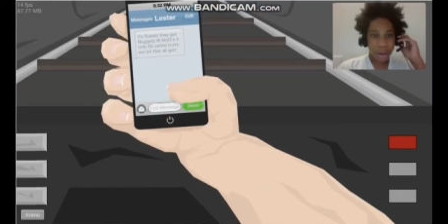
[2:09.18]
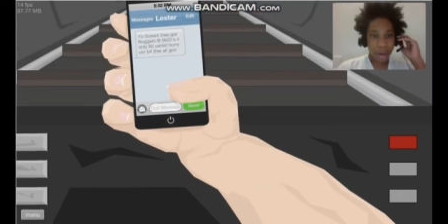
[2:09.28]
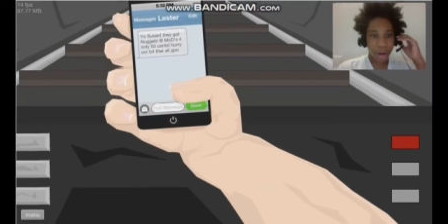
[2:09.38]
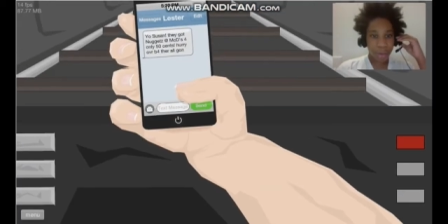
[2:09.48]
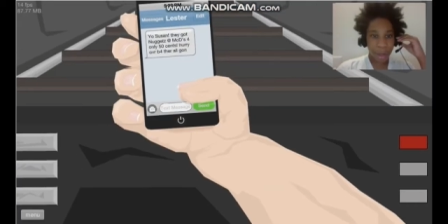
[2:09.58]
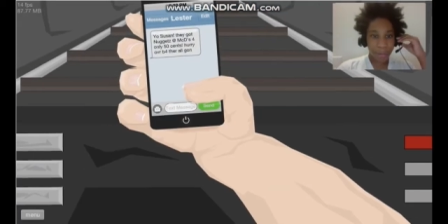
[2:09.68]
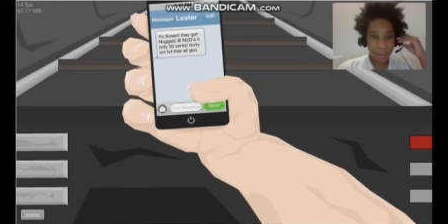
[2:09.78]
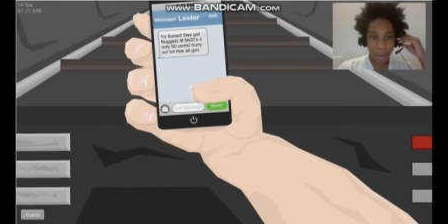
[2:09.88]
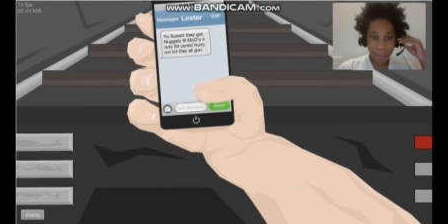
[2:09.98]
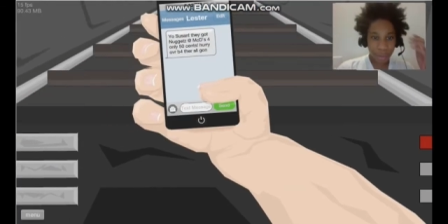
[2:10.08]
Oh wait wait
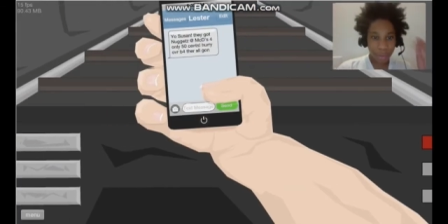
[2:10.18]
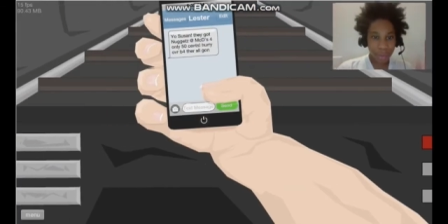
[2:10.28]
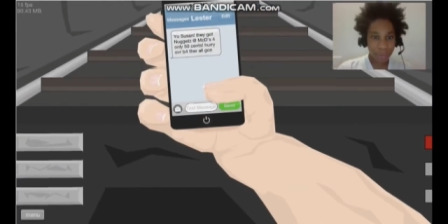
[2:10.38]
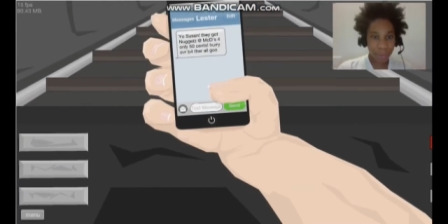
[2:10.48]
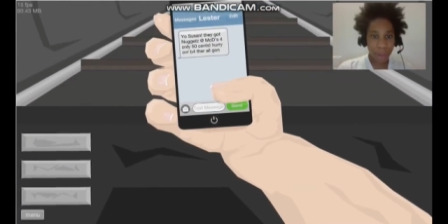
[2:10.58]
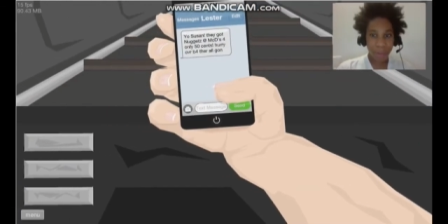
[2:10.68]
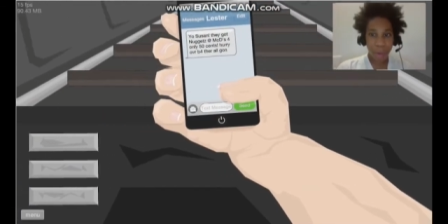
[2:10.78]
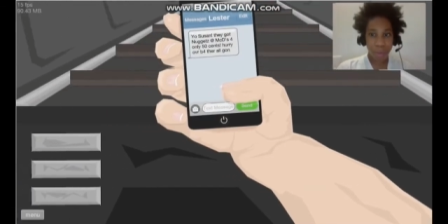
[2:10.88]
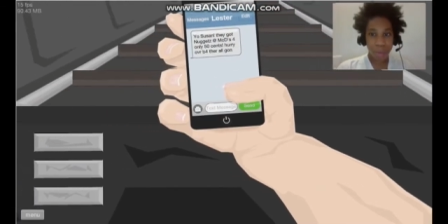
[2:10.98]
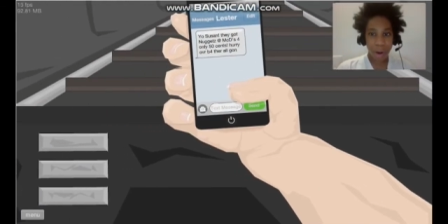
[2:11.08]
wait whoa whoa
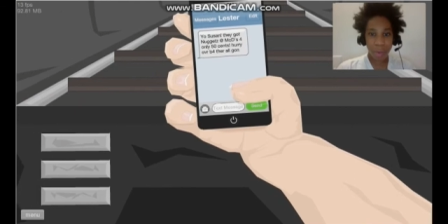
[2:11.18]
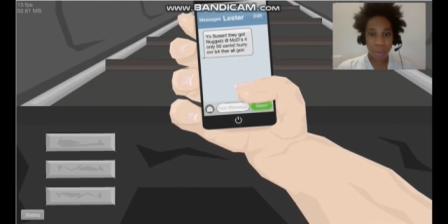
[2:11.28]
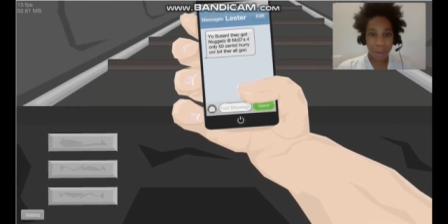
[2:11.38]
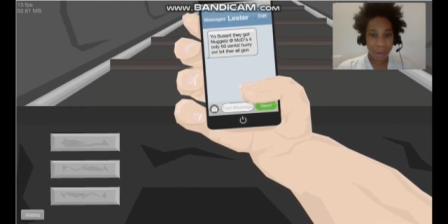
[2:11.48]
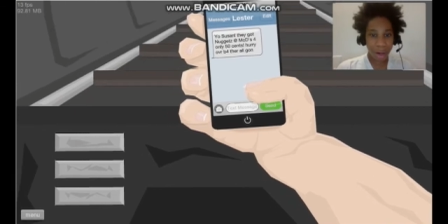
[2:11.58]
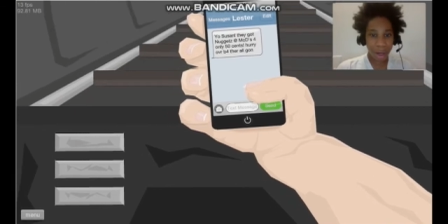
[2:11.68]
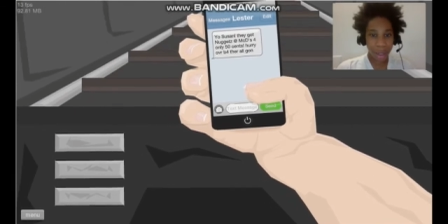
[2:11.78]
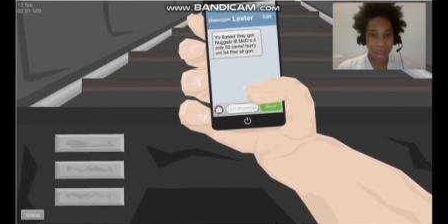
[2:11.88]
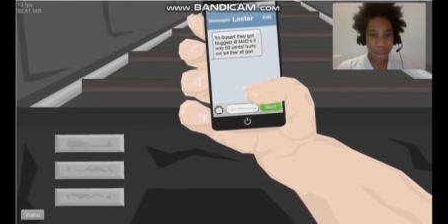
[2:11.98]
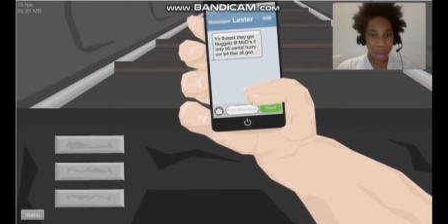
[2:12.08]
whoa whoa whoa!
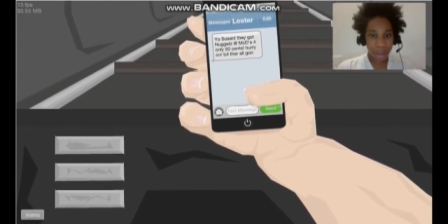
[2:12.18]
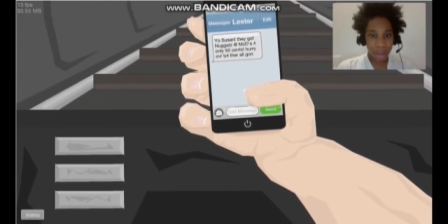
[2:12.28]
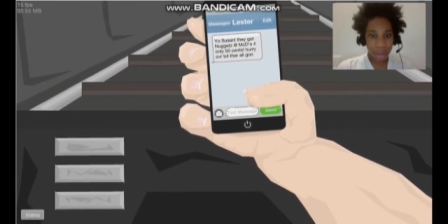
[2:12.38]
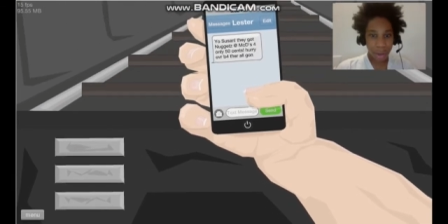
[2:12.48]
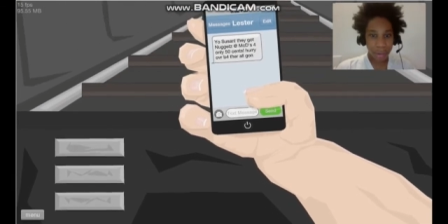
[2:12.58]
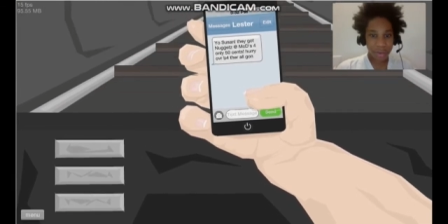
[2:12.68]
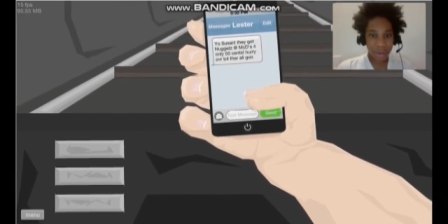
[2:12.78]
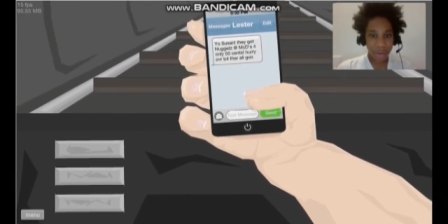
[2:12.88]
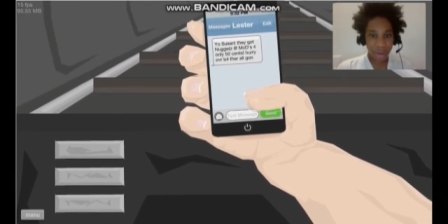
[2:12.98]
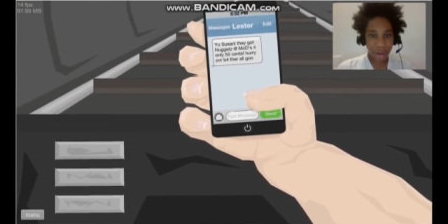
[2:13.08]
I that was
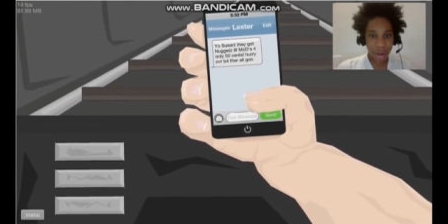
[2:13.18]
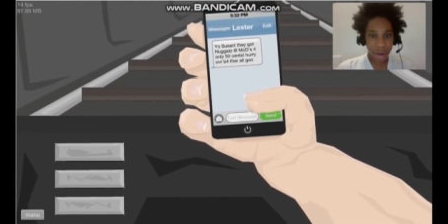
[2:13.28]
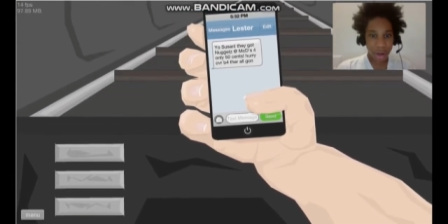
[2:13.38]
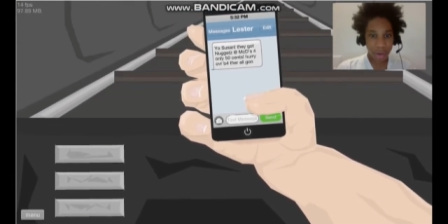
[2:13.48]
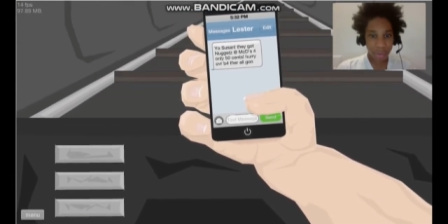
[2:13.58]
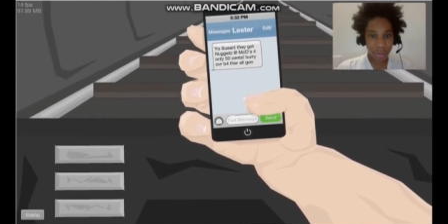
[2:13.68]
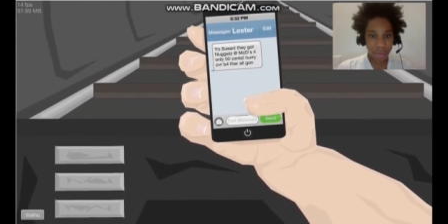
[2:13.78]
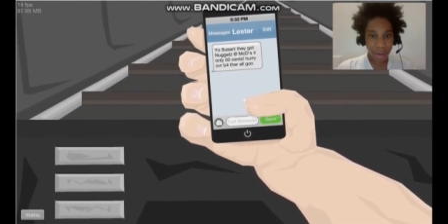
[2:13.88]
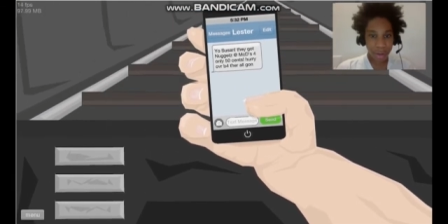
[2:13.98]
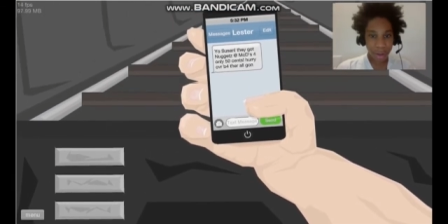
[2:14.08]
a yo
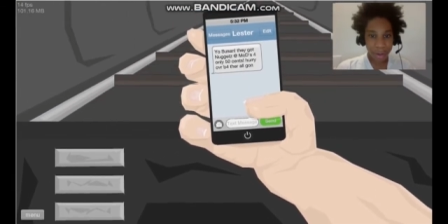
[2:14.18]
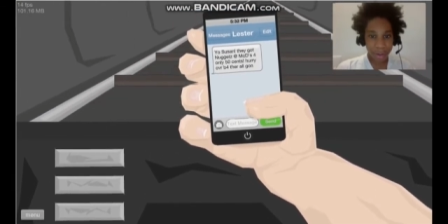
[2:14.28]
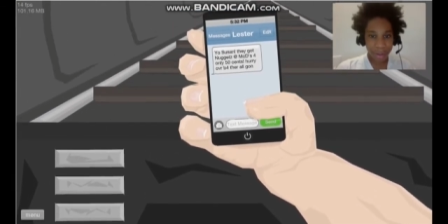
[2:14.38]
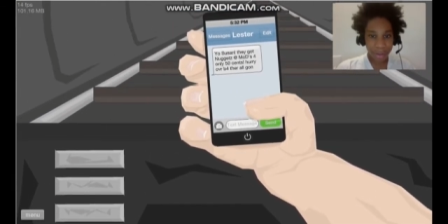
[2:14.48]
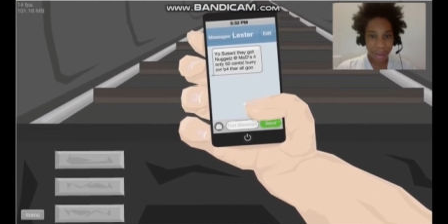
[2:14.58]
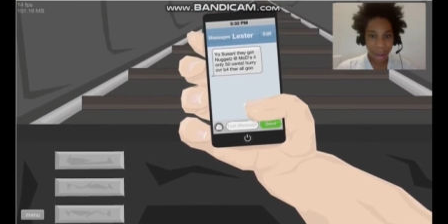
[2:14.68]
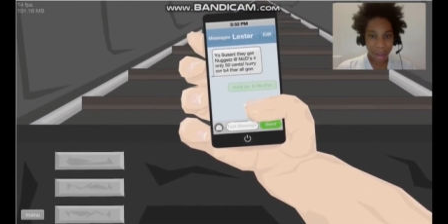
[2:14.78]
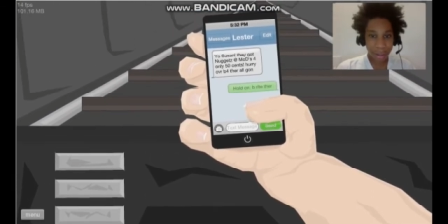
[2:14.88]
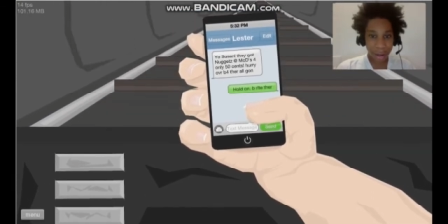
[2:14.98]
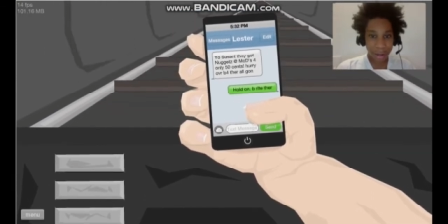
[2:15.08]
Zuna.
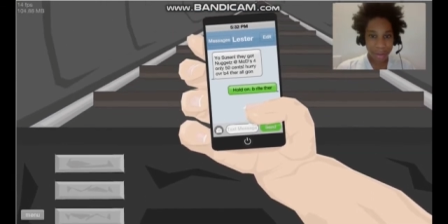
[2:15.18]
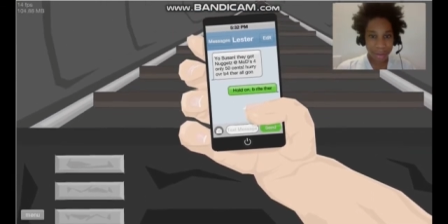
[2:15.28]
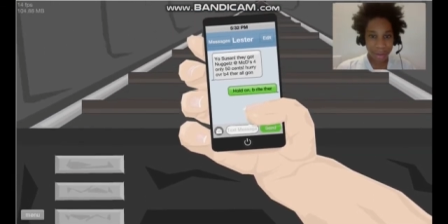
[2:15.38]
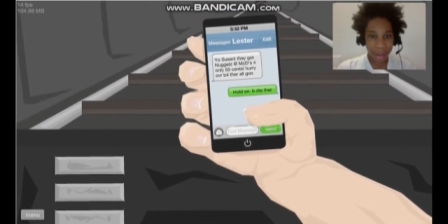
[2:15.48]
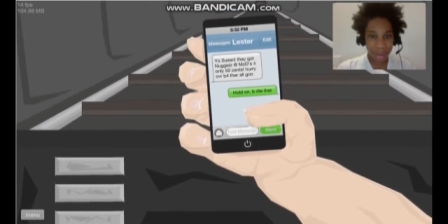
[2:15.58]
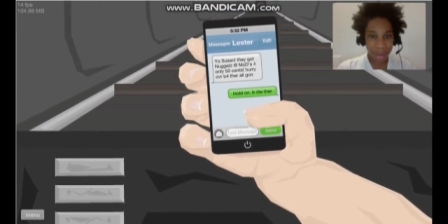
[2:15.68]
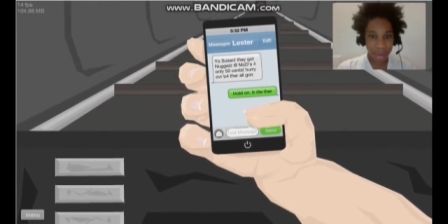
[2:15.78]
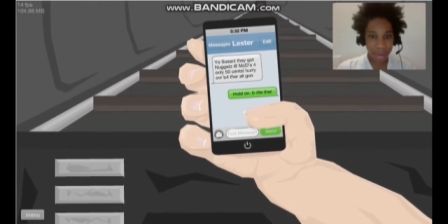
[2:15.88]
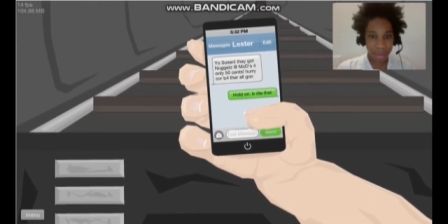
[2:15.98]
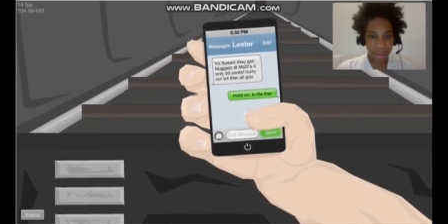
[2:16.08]
They got a
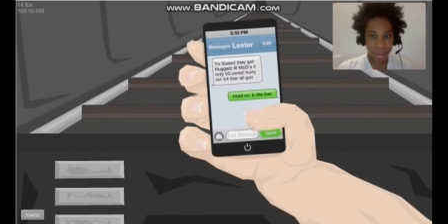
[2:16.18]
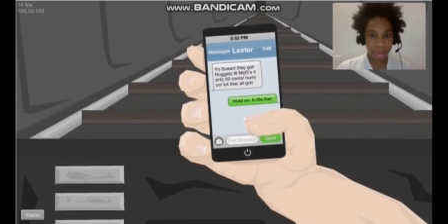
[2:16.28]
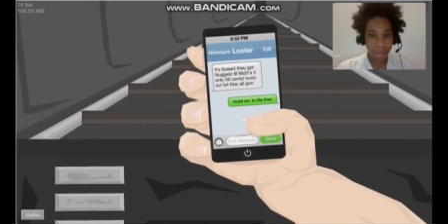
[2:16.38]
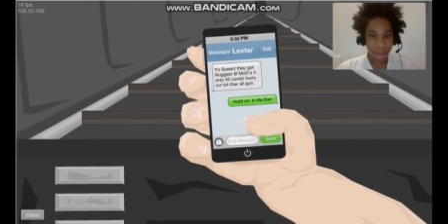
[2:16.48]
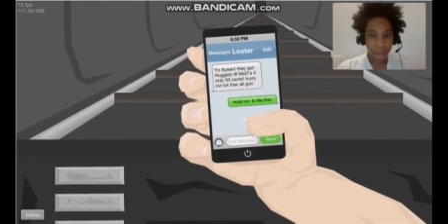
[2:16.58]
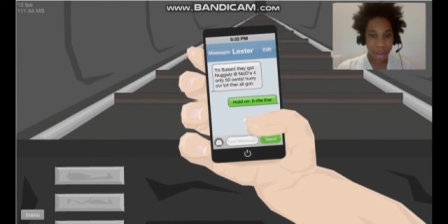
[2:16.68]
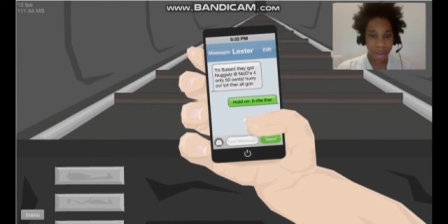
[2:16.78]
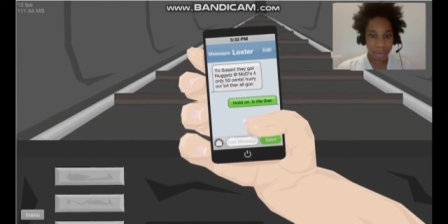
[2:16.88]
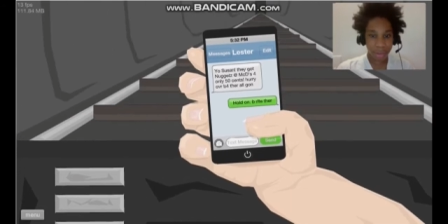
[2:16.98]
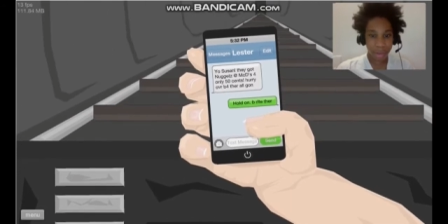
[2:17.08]
uh,
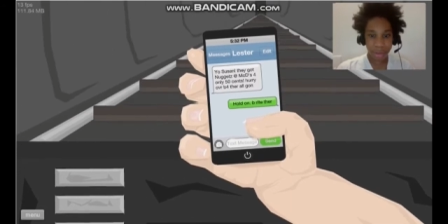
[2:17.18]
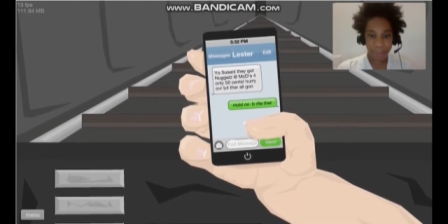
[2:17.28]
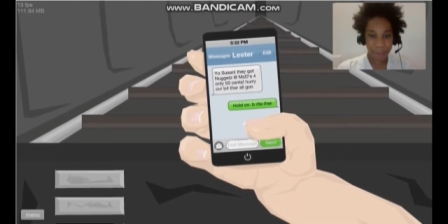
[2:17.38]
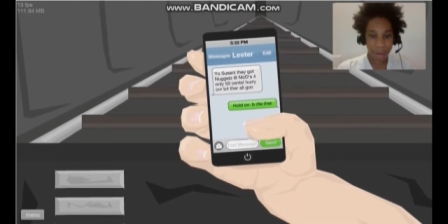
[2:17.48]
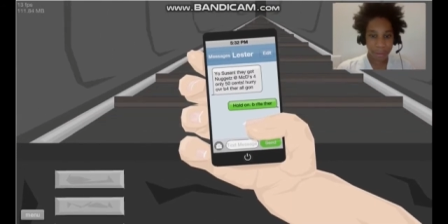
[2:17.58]
can't read that fast.